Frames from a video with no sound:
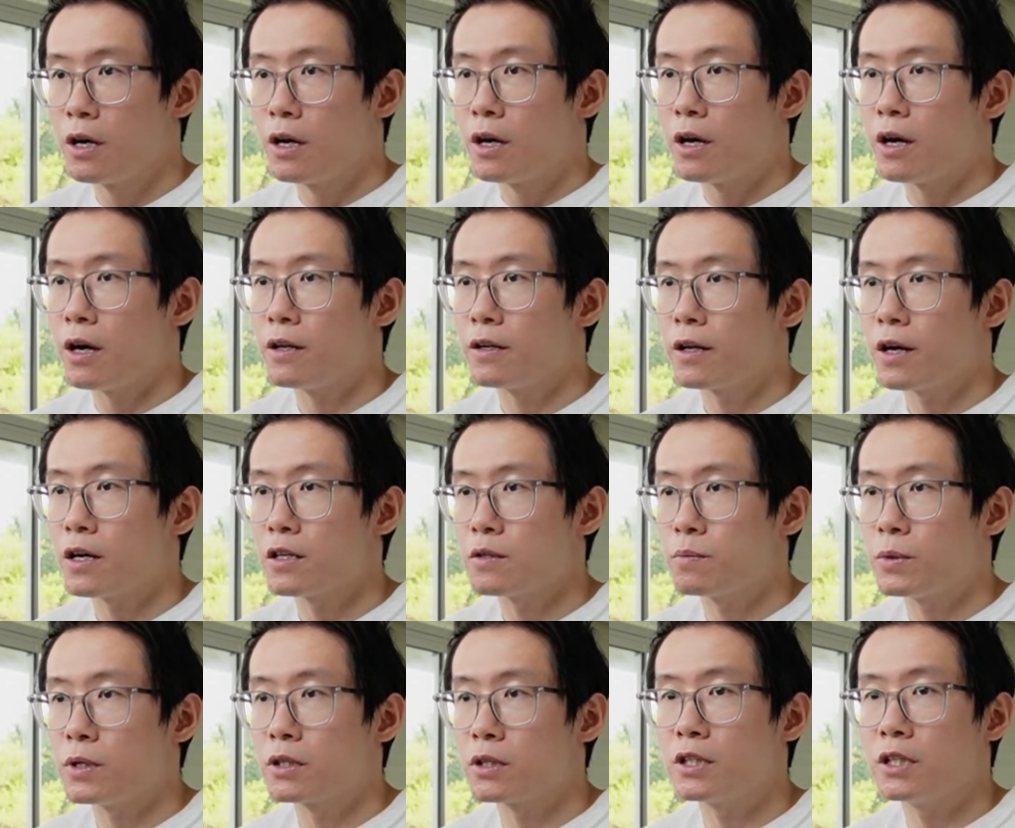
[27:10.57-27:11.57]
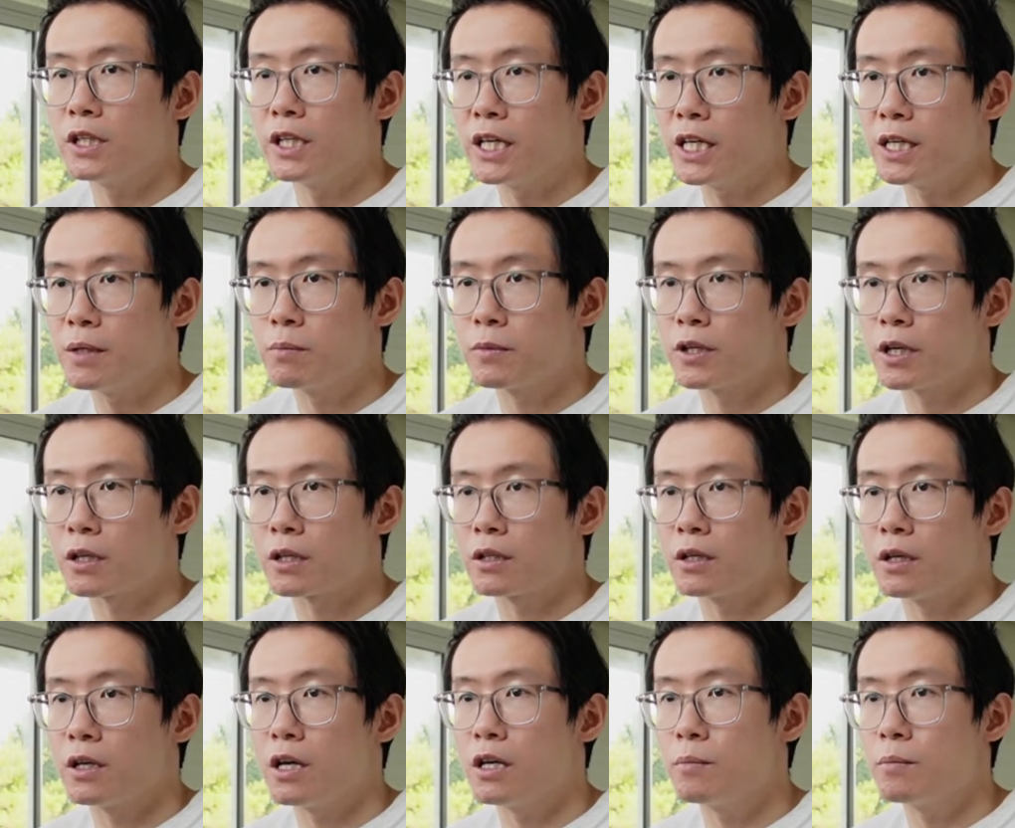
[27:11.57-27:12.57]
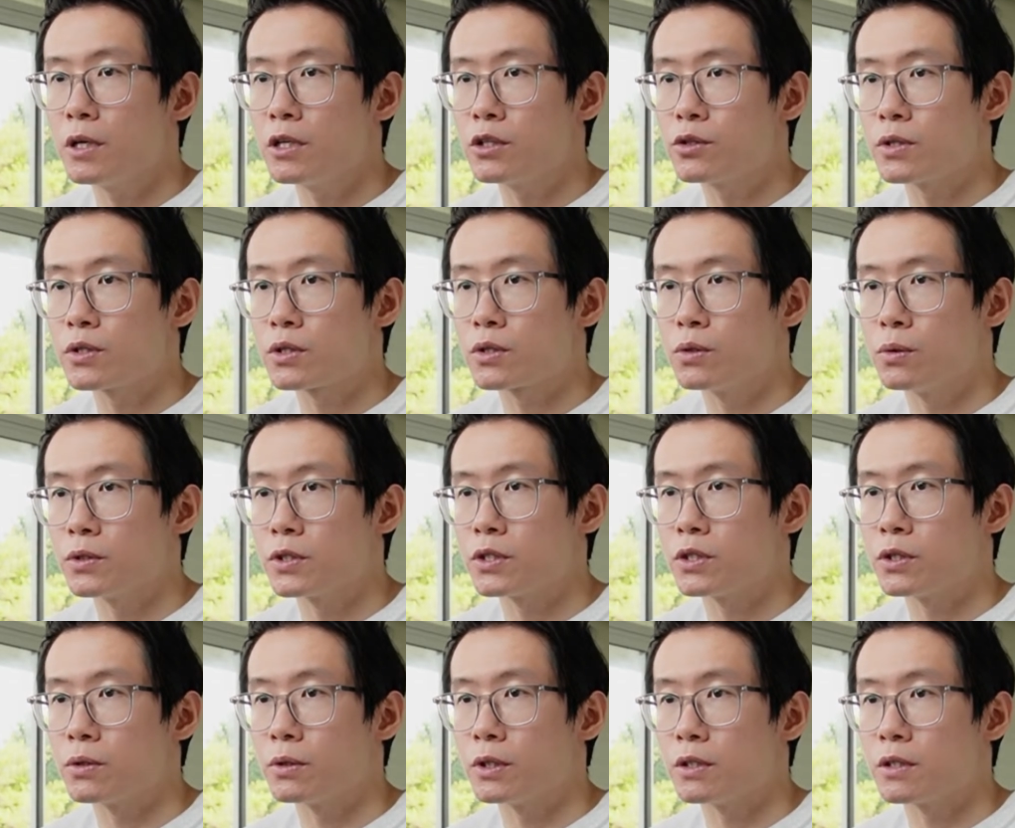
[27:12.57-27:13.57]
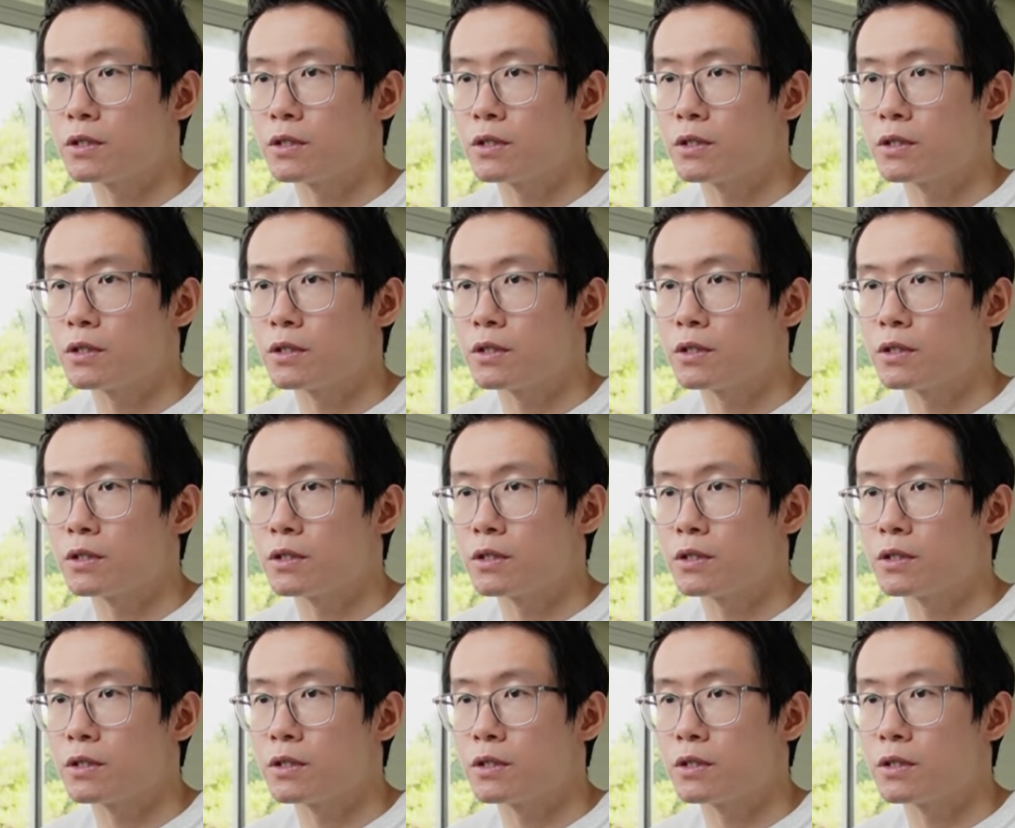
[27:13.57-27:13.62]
And it has been claimed that elementary school children